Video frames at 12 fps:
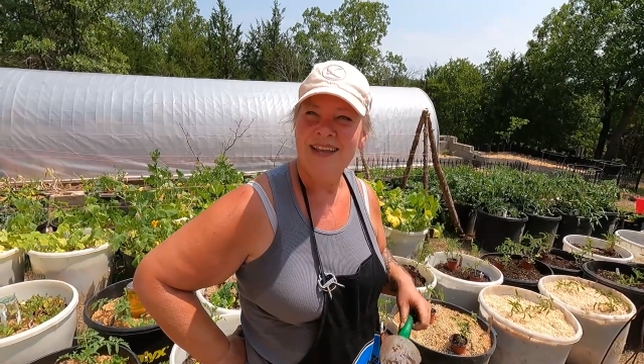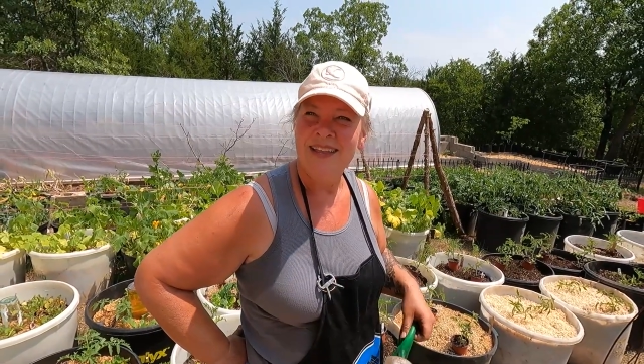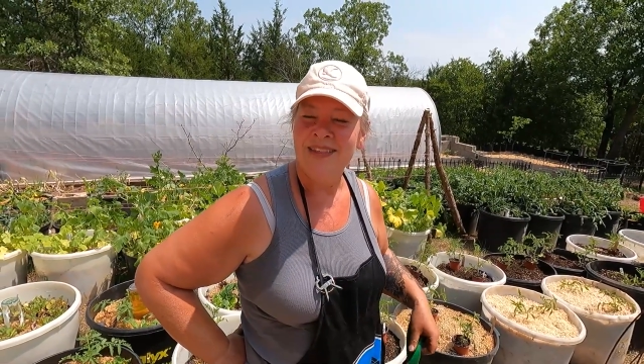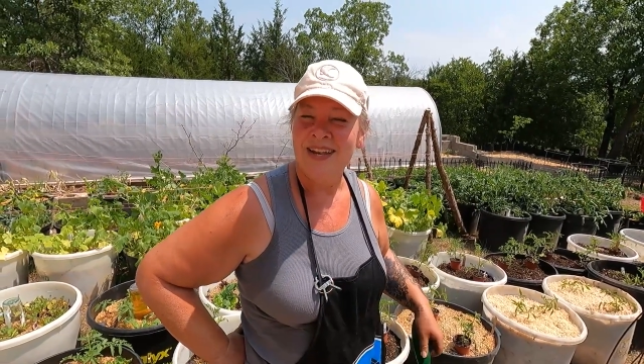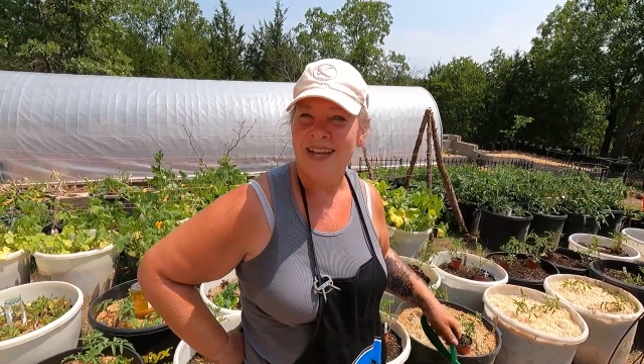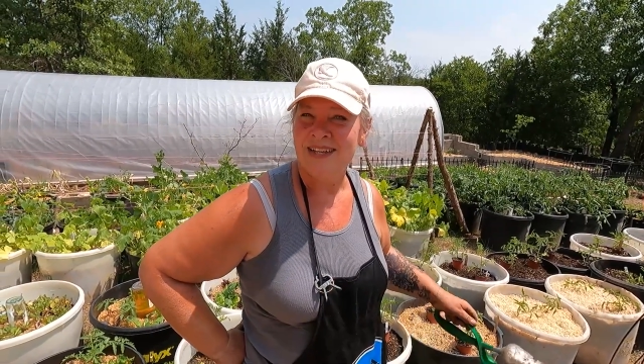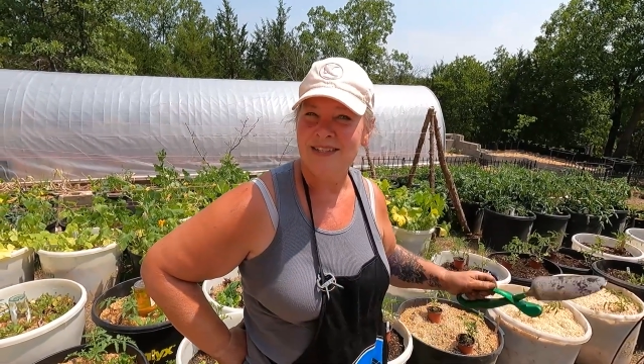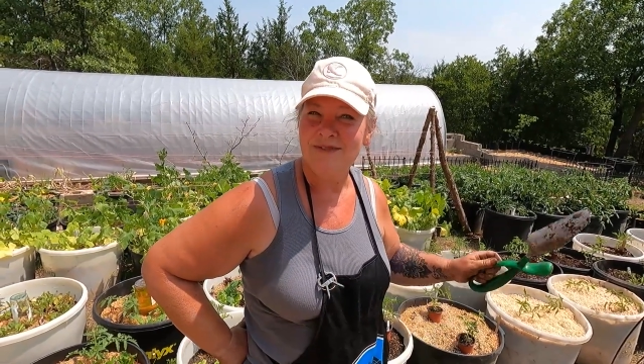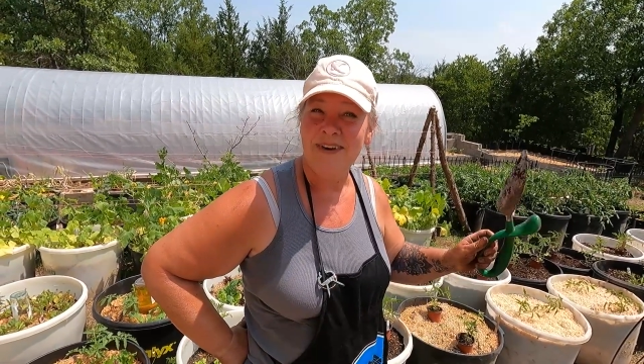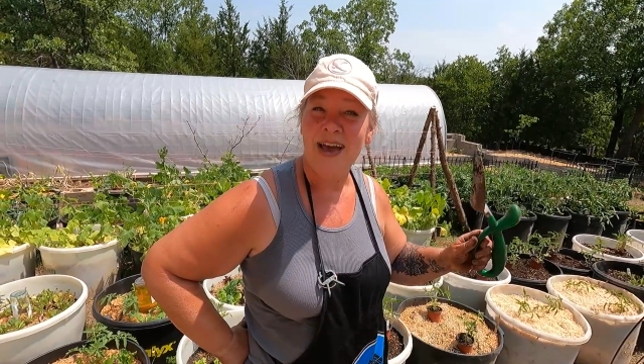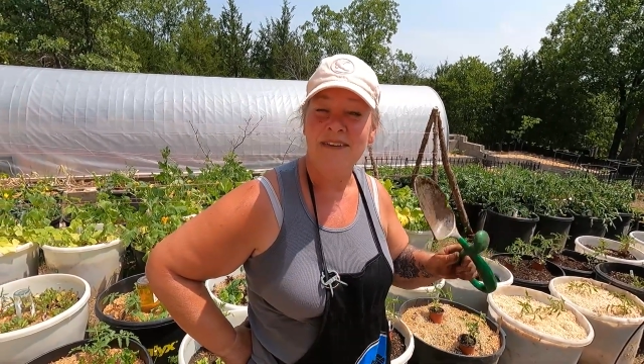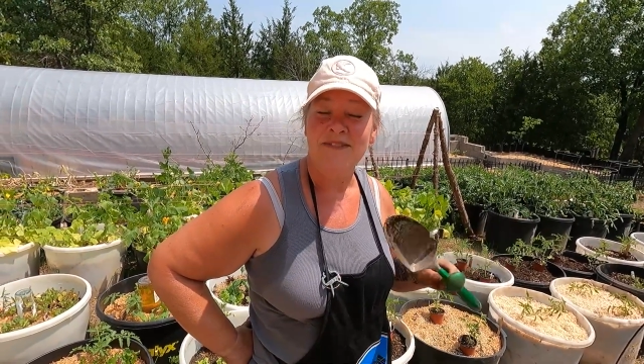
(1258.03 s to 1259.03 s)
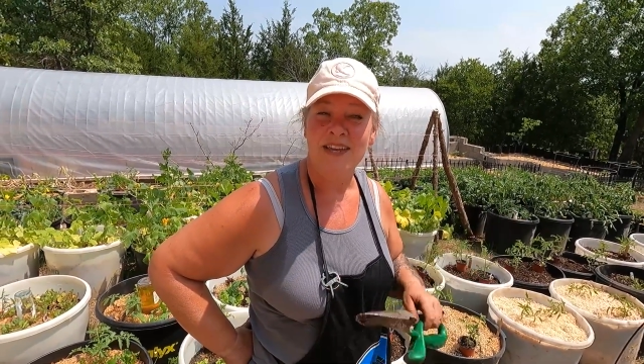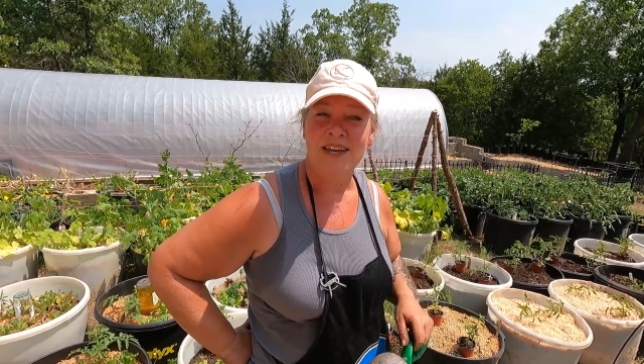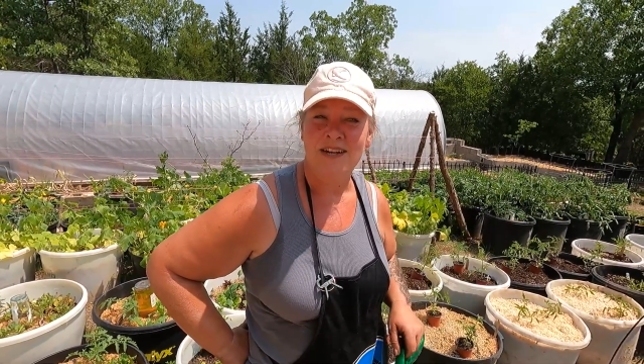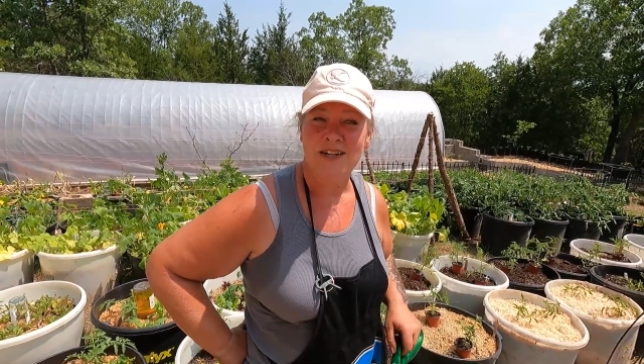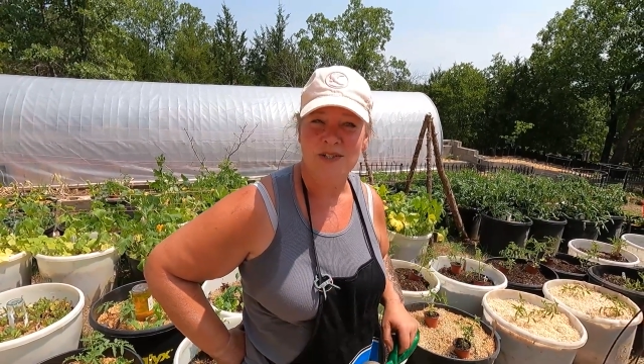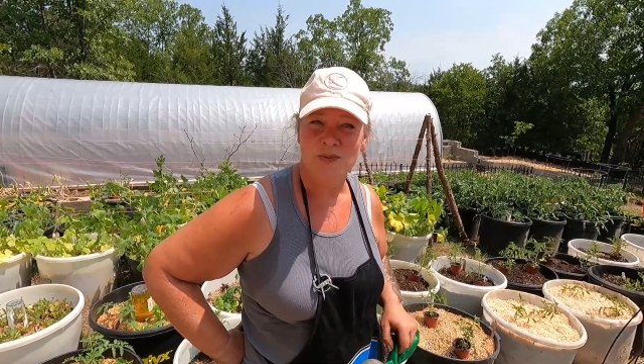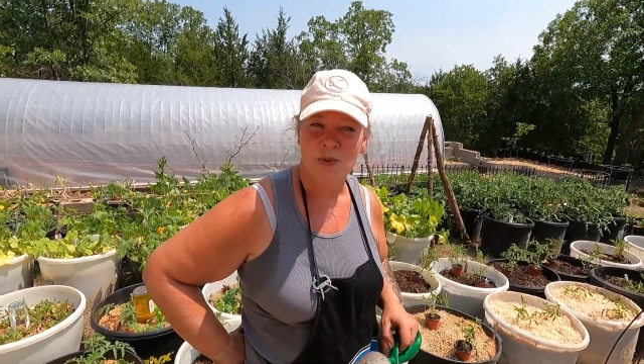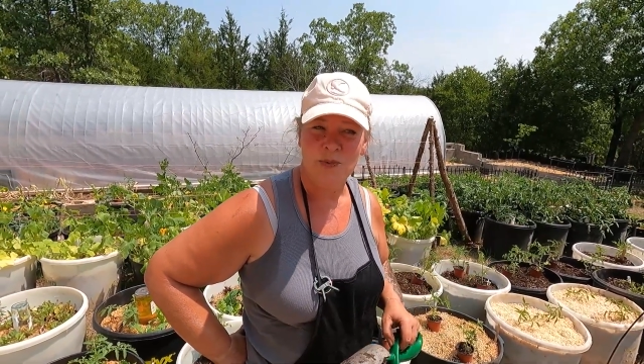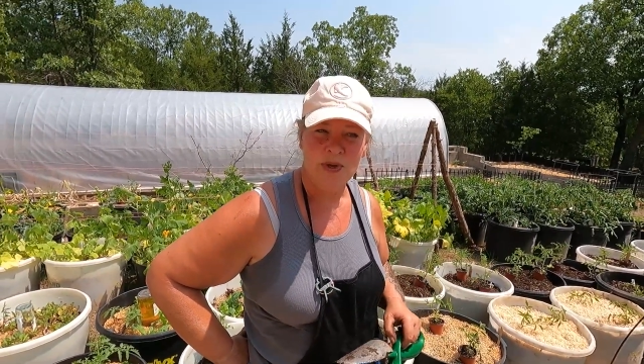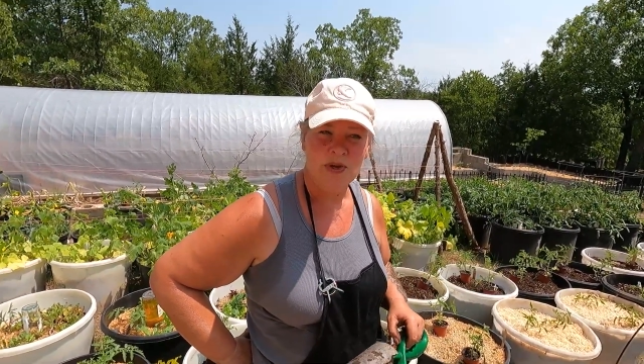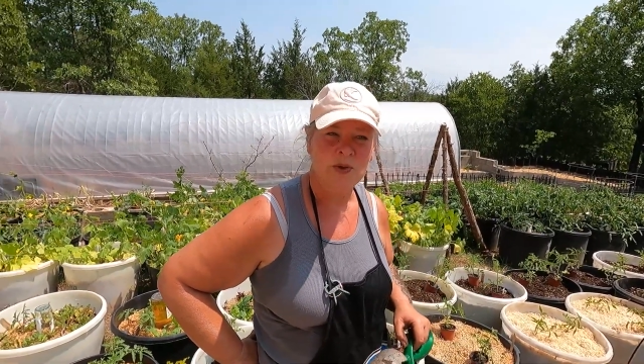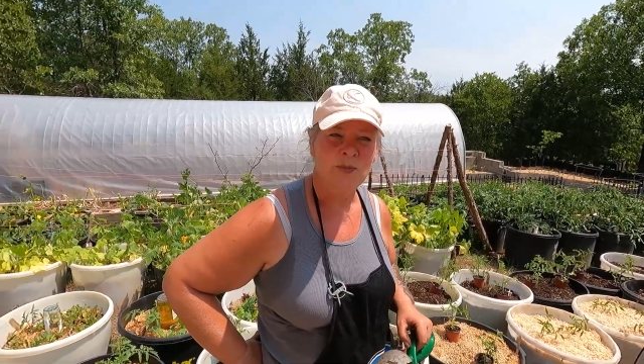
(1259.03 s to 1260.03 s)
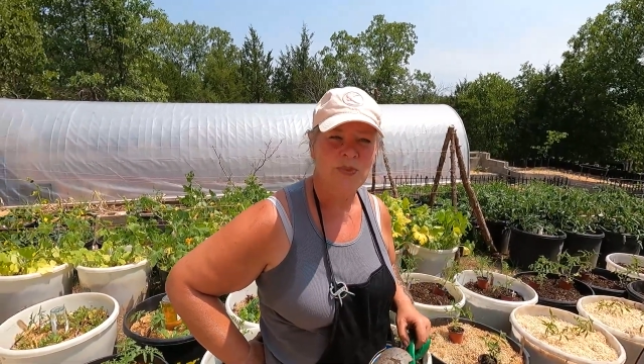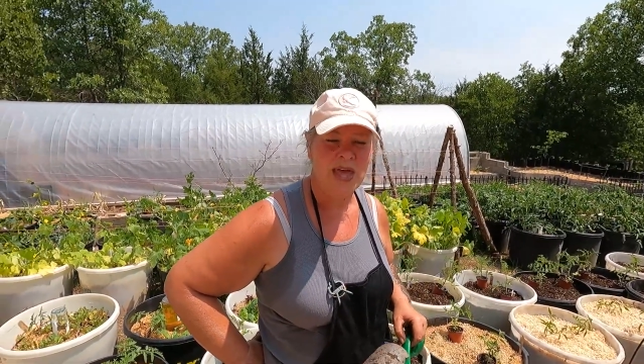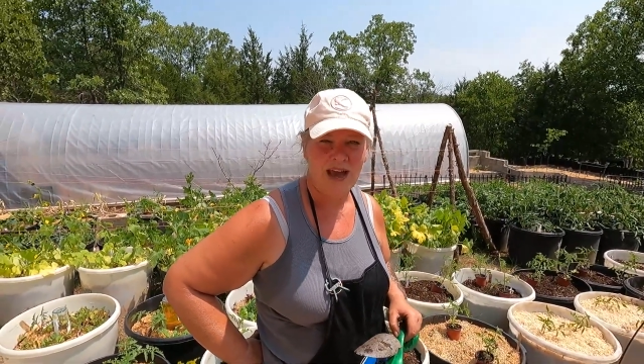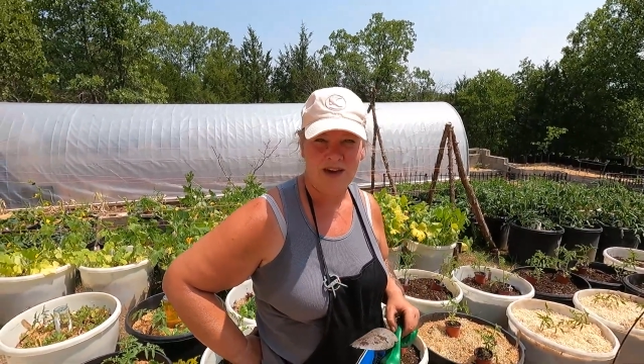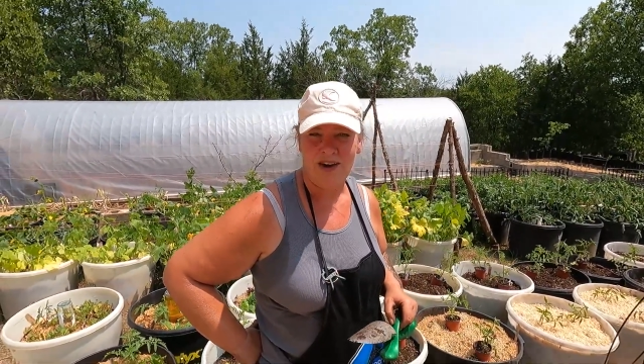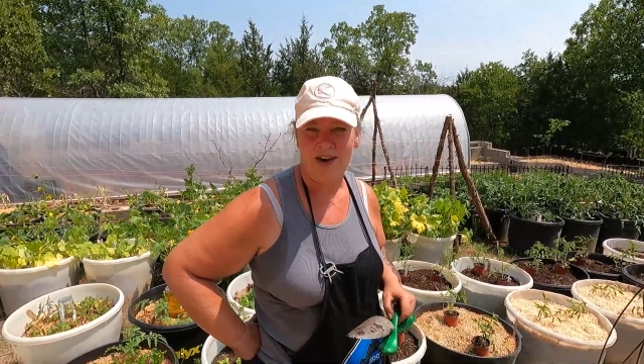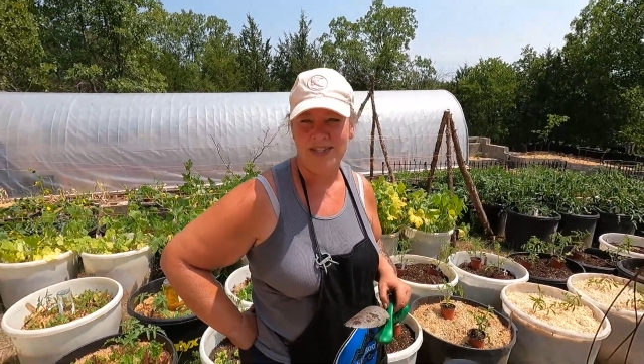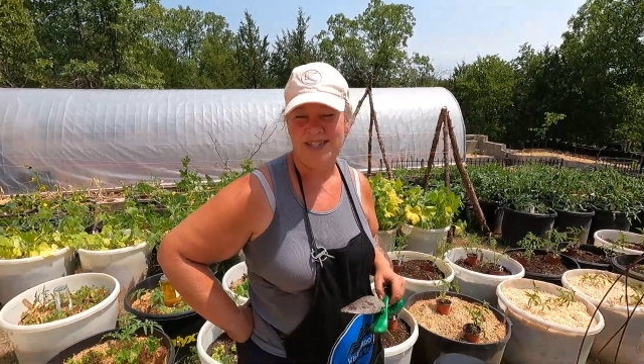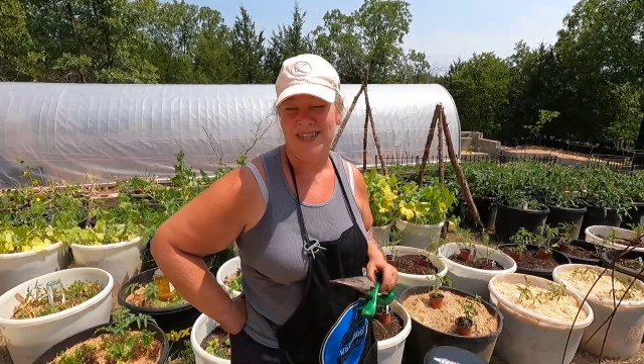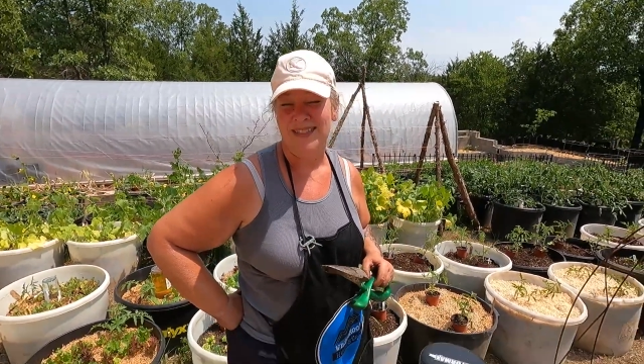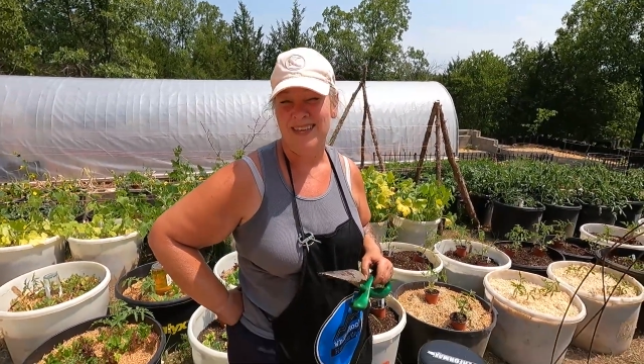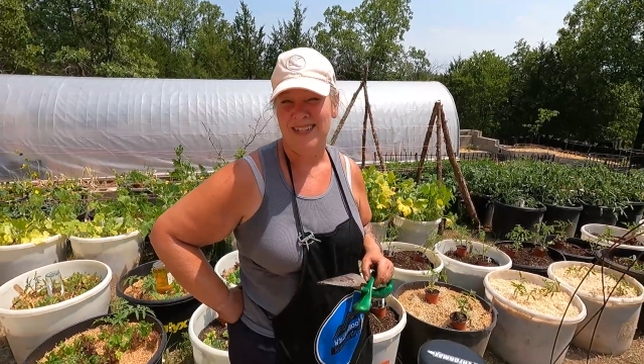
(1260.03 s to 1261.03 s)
in the next 5 years, we'll recoup that cost and